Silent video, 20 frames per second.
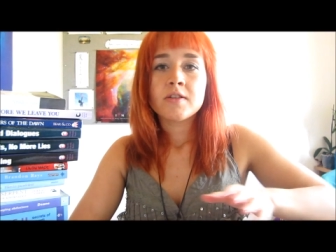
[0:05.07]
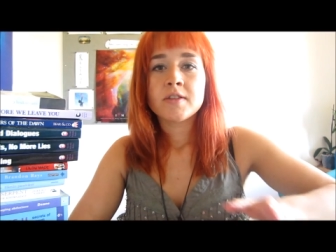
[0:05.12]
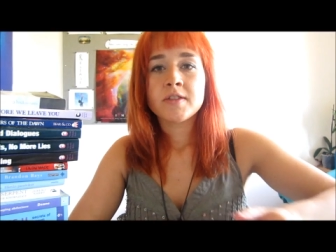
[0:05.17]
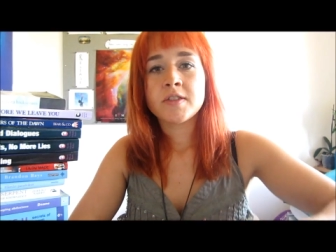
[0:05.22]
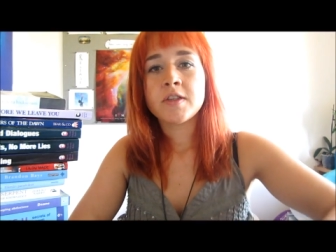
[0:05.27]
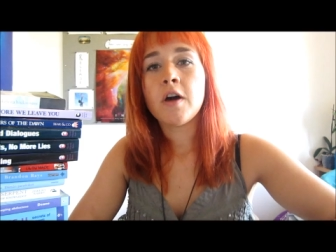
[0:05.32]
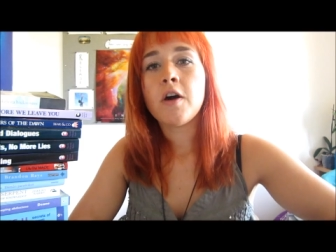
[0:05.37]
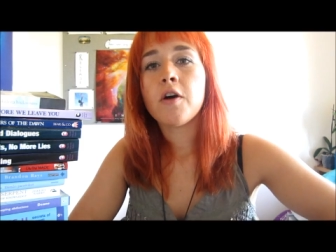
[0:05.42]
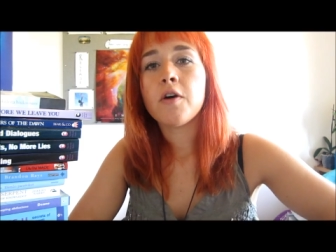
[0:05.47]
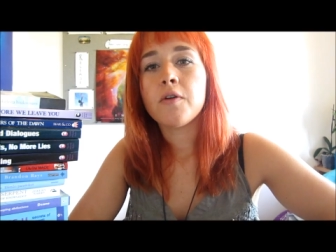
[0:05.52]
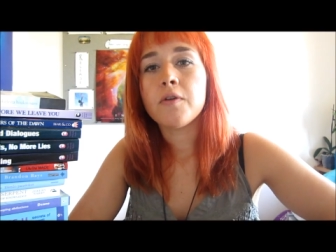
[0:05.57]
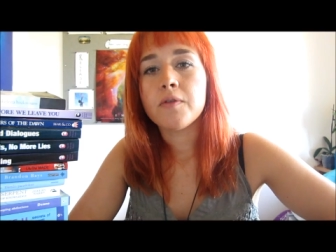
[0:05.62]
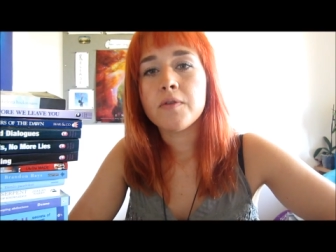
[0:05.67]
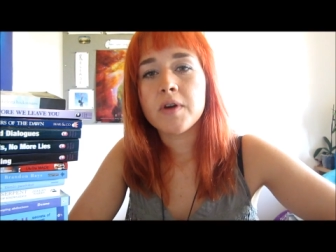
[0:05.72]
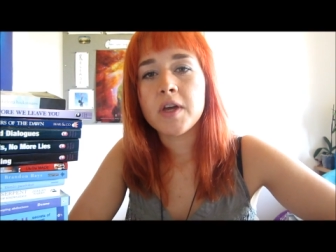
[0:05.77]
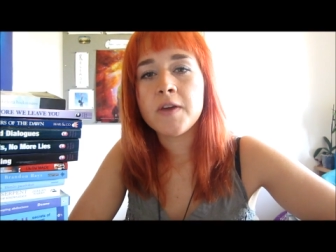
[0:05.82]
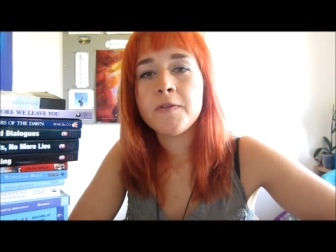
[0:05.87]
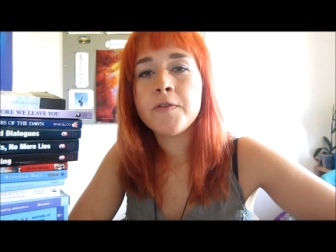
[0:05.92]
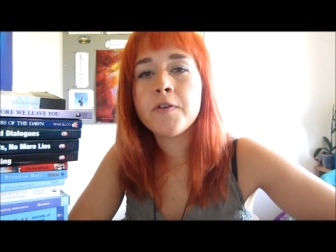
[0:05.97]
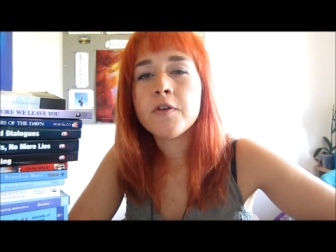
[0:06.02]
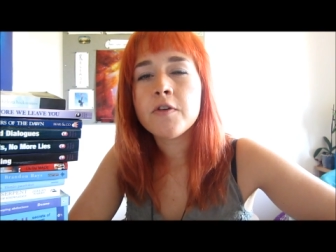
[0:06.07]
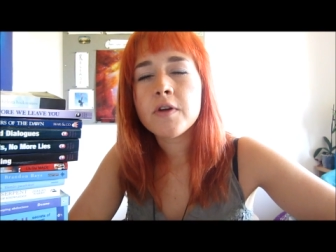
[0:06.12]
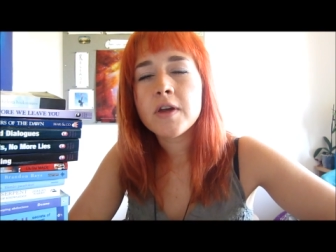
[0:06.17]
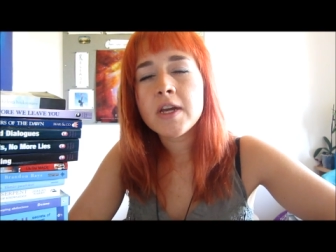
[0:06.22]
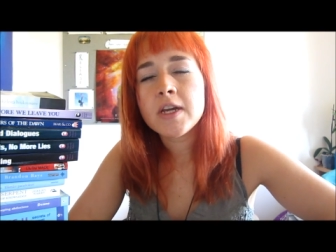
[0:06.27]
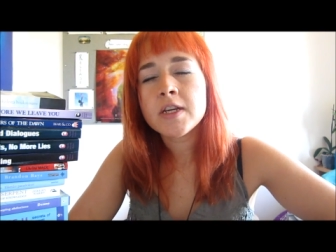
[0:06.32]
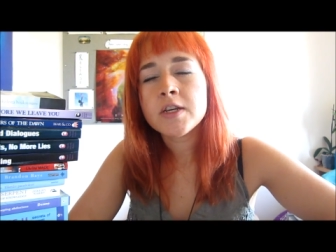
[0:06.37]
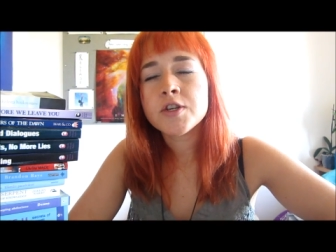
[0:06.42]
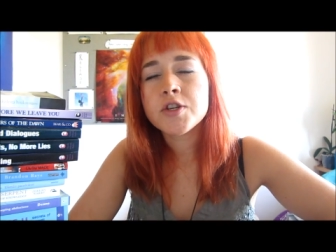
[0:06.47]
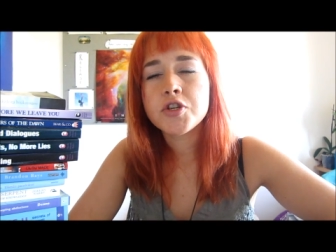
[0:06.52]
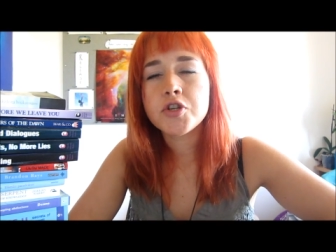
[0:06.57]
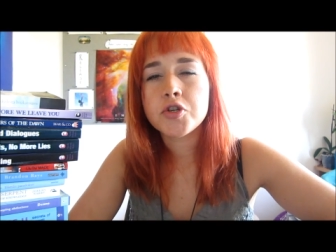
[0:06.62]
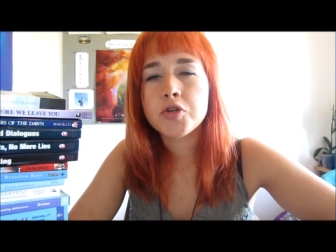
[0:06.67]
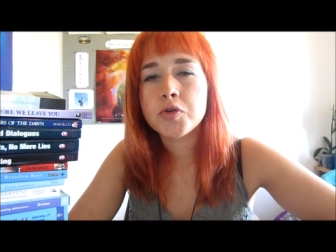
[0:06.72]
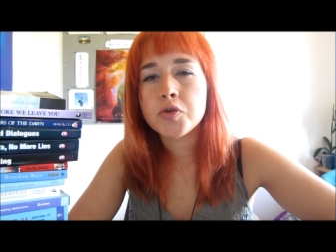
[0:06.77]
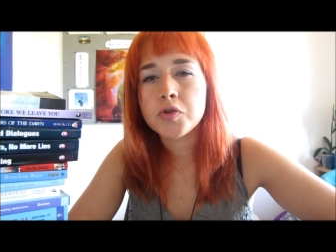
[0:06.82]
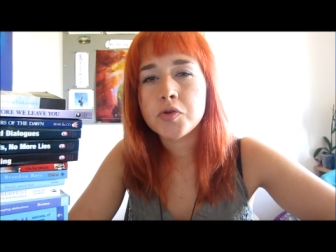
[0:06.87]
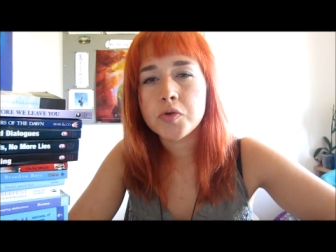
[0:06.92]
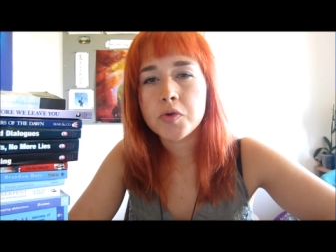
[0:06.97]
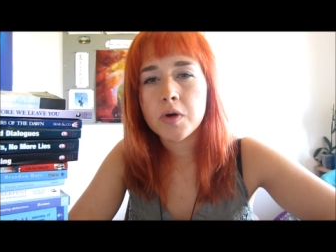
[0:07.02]
So if you're
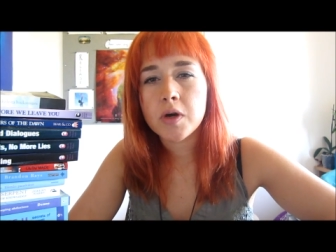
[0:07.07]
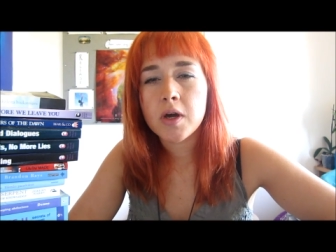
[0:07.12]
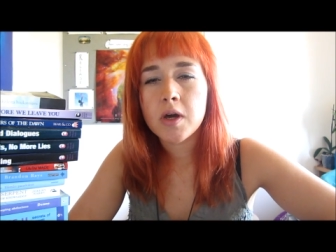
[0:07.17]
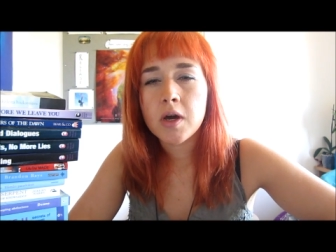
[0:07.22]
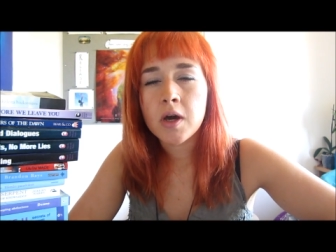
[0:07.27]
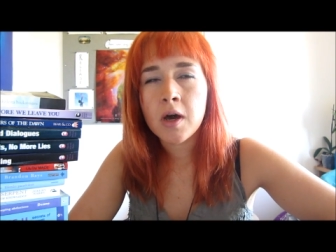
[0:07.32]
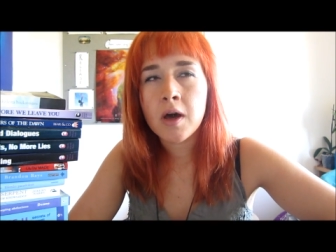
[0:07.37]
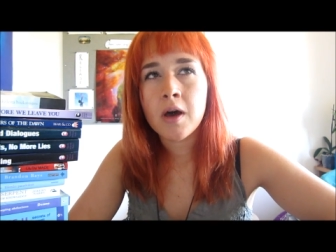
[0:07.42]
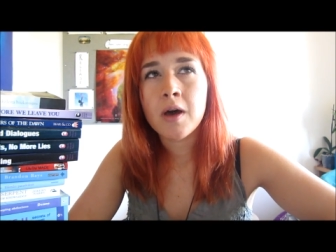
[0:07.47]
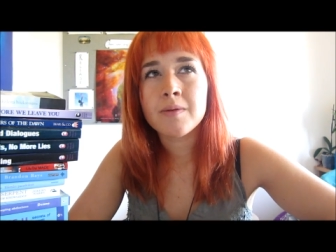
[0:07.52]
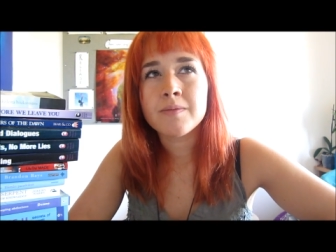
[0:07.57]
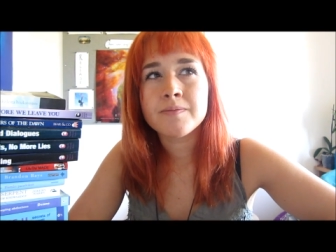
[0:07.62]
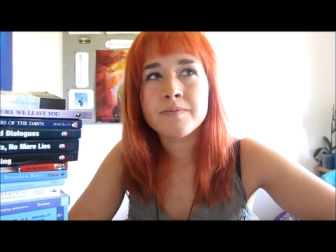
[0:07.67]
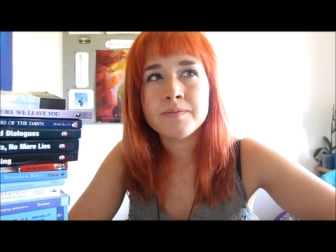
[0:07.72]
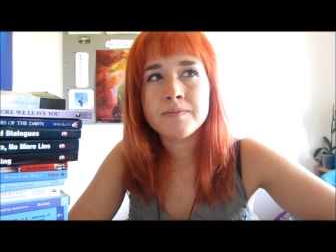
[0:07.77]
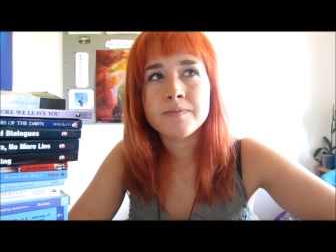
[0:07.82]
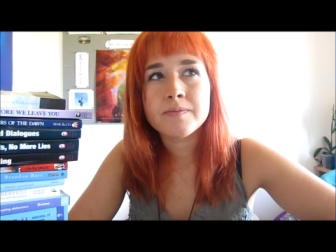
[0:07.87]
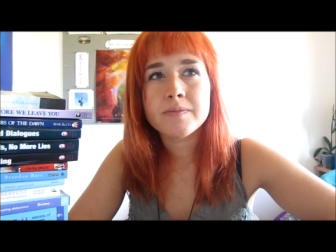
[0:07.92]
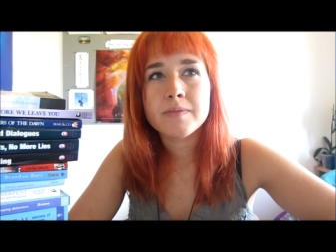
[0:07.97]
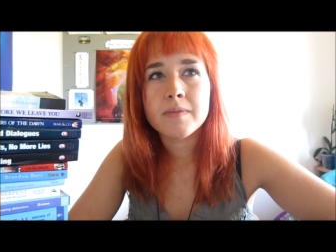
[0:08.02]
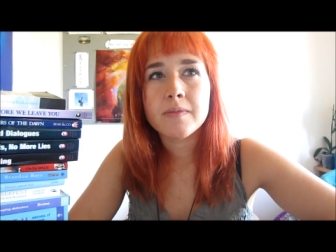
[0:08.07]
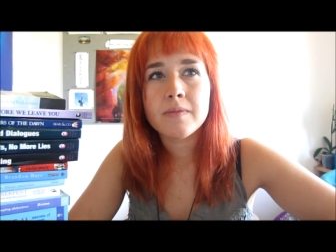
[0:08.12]
into um,